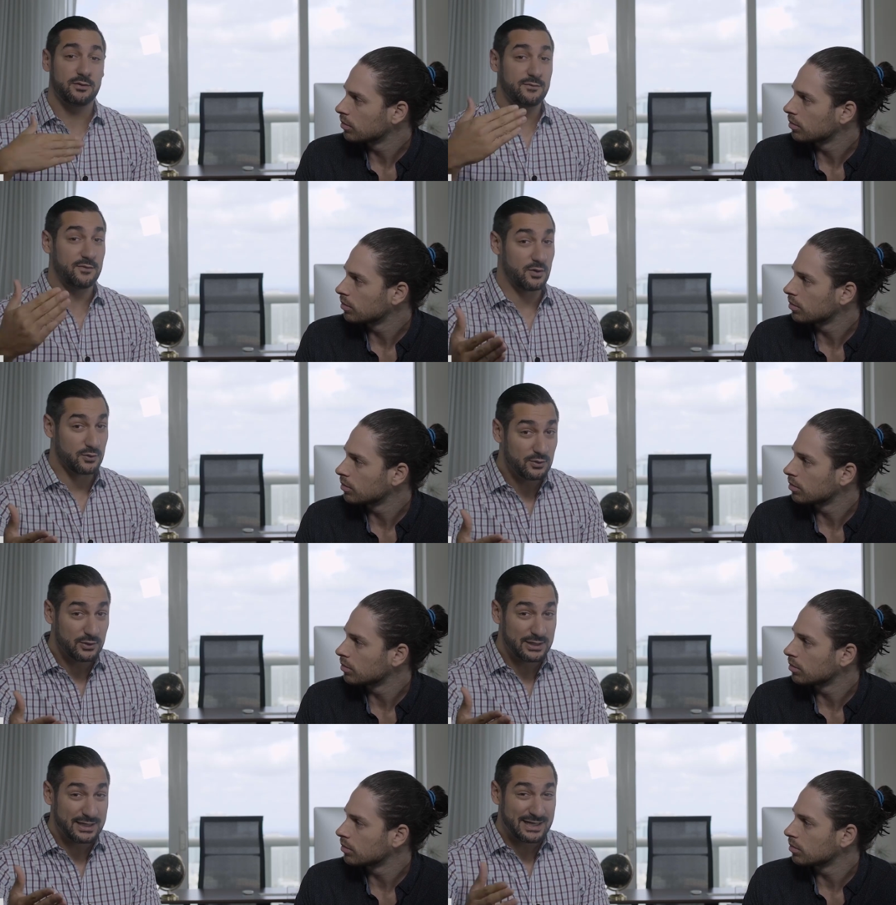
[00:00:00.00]
Speaker 1: for
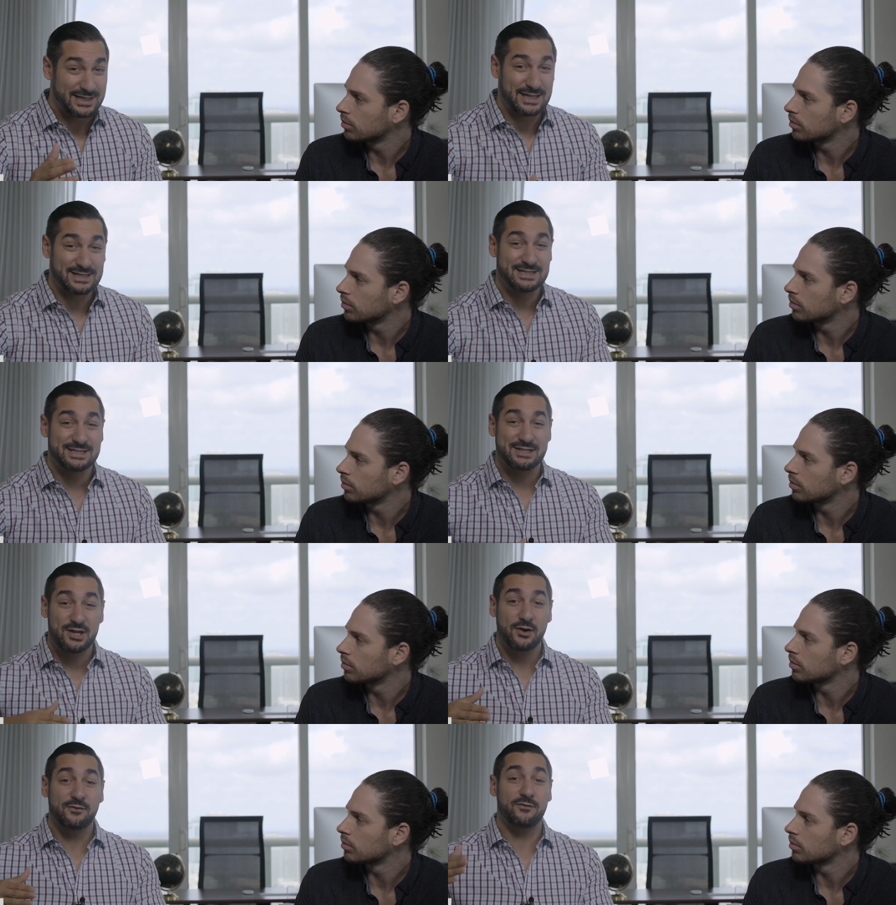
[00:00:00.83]
you that is
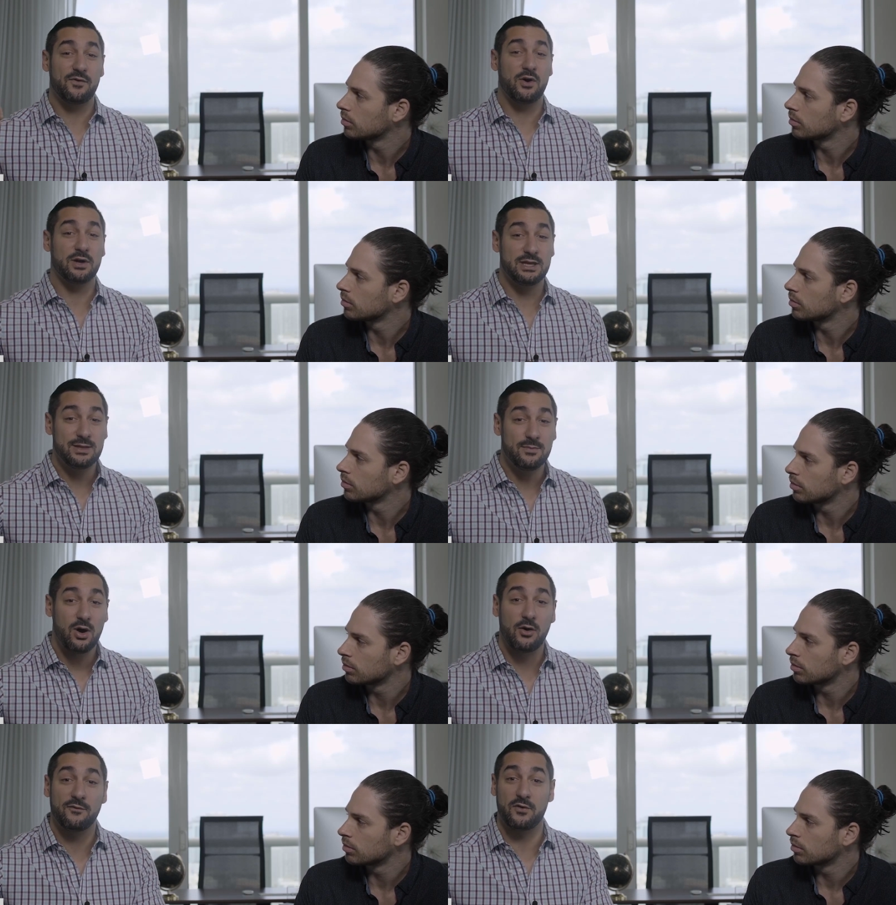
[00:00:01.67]
not for
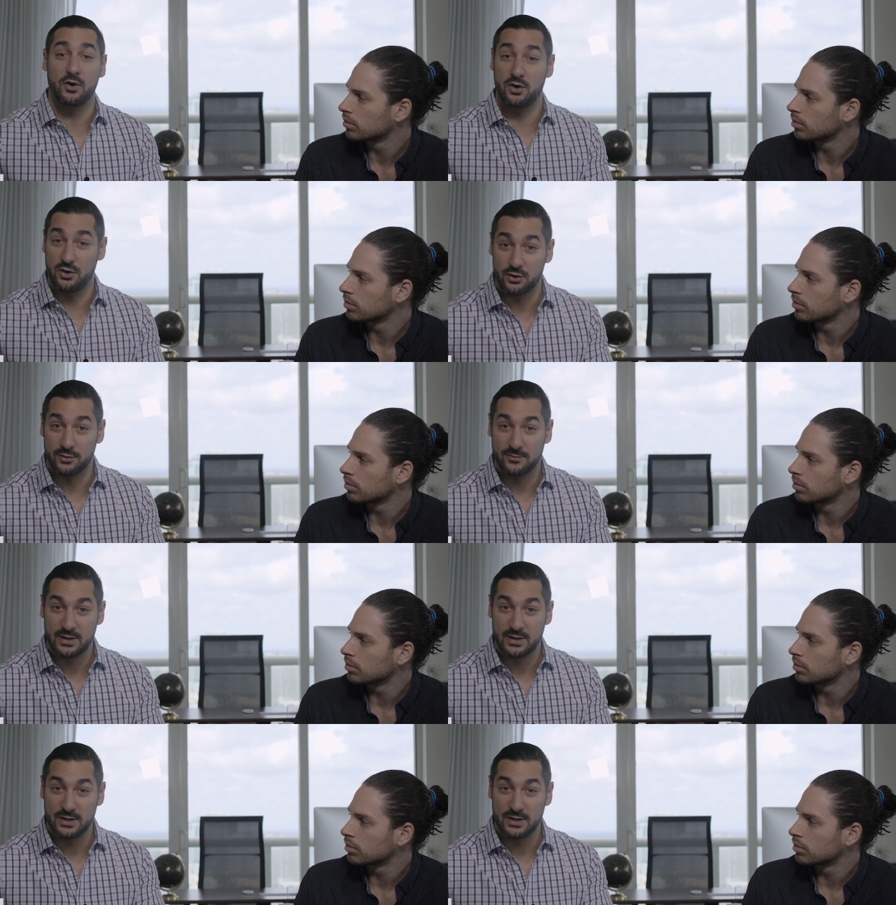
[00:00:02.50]
him or for her?